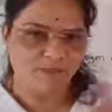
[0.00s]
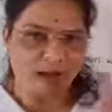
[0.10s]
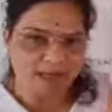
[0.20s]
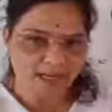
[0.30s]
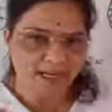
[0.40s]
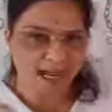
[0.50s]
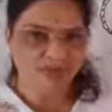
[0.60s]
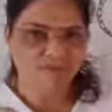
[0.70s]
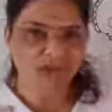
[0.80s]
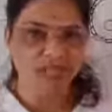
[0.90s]

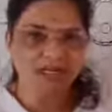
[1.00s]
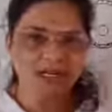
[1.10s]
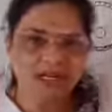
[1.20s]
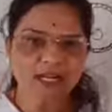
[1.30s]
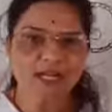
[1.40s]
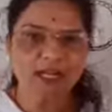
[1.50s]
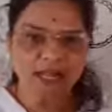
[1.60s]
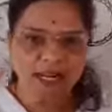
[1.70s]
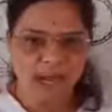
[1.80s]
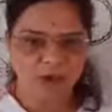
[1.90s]
paragraph and read
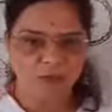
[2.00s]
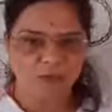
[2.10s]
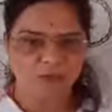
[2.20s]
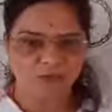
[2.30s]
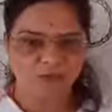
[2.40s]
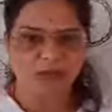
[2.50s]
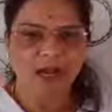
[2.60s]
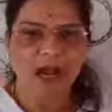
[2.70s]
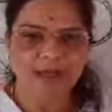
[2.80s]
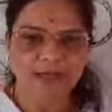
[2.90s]
aloud
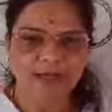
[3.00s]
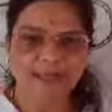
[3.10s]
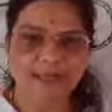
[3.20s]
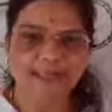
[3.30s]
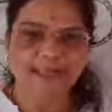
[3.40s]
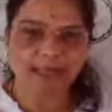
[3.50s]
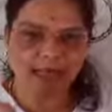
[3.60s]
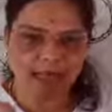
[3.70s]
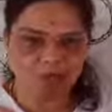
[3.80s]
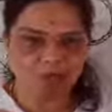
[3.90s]
and write the
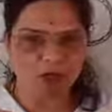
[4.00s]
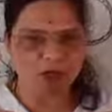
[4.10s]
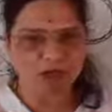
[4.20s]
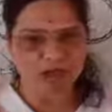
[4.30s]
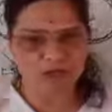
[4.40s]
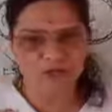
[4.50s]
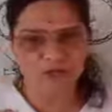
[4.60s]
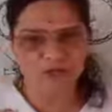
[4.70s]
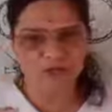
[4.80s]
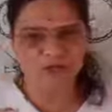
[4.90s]
names of the
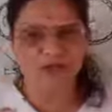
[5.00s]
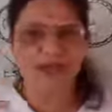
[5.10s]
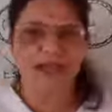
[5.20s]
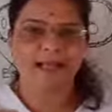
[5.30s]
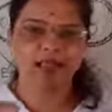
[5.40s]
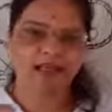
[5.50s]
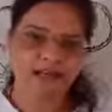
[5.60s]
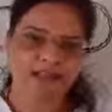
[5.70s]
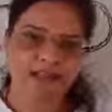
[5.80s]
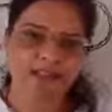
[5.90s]
hormones and the
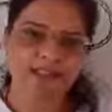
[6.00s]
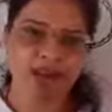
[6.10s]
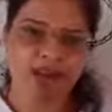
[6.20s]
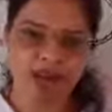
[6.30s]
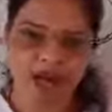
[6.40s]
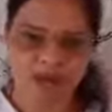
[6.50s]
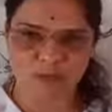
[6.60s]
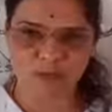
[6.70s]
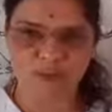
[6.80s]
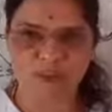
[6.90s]
functions of the
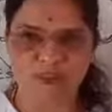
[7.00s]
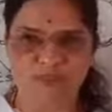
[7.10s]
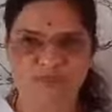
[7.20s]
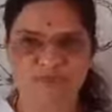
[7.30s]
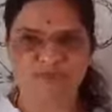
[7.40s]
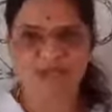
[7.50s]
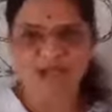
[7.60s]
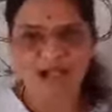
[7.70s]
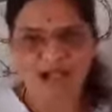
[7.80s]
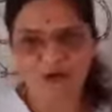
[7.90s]
hormones.
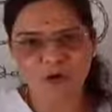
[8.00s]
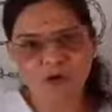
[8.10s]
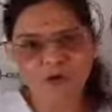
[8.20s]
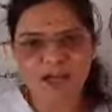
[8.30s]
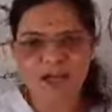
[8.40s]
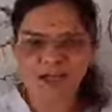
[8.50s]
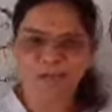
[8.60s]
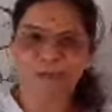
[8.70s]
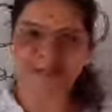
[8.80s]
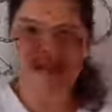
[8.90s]
I hope
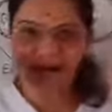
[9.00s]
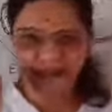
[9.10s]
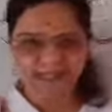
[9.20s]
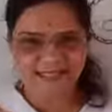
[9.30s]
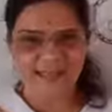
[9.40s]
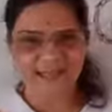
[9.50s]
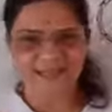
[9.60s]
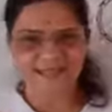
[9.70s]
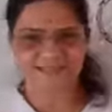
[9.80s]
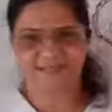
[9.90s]
you better
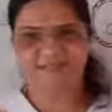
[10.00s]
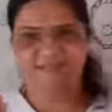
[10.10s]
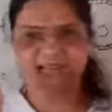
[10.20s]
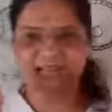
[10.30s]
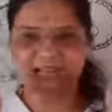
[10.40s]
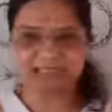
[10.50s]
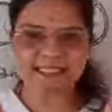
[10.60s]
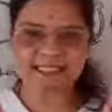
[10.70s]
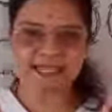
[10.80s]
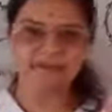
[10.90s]
understand the
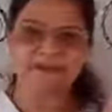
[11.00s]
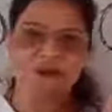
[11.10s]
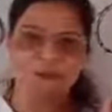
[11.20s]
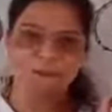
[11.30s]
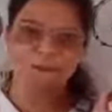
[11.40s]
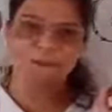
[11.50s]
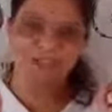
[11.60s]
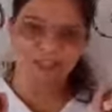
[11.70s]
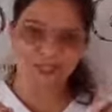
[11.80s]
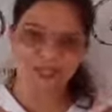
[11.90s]
concept of
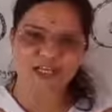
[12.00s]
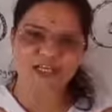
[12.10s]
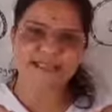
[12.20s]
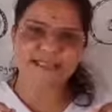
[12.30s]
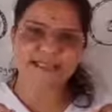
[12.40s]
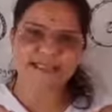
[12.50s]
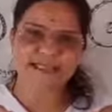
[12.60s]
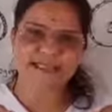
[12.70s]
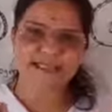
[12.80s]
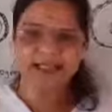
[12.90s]
menstruation
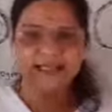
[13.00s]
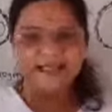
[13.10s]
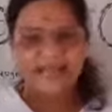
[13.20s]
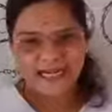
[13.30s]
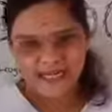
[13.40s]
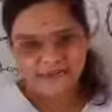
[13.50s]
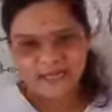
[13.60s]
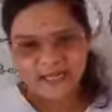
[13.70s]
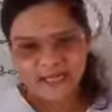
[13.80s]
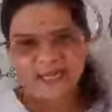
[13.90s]
cycle
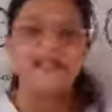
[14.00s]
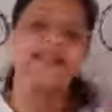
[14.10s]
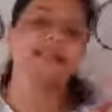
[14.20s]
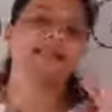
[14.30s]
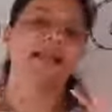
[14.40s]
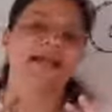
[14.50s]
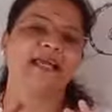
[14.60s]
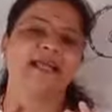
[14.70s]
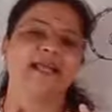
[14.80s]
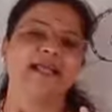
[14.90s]
scientifically,
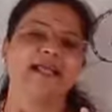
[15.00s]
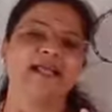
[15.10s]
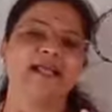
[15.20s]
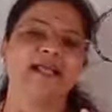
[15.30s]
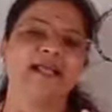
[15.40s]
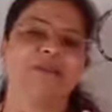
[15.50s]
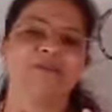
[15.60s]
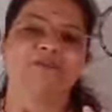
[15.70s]
diagrammatically.